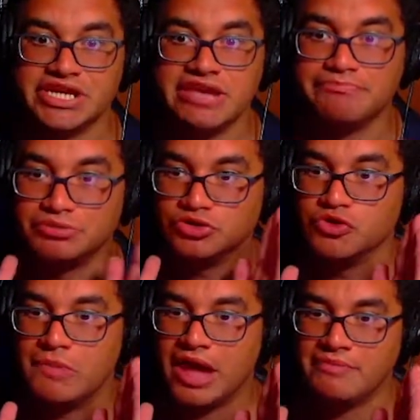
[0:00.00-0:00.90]
It blew
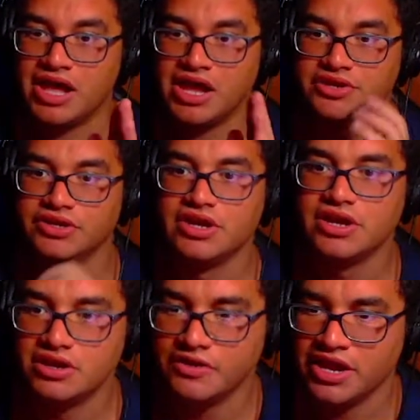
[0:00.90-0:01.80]
my mind.
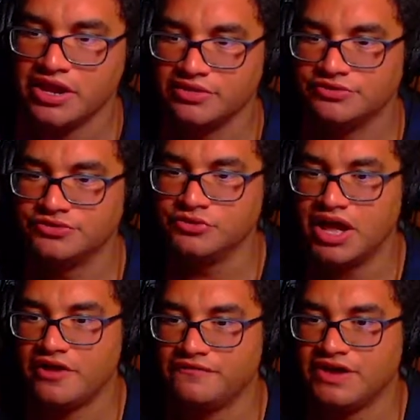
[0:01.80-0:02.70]
Okay, do
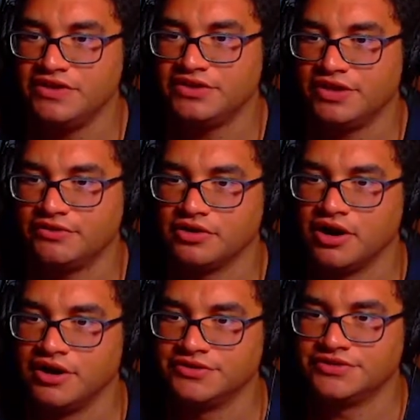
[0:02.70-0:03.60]
well. Find the identical cards.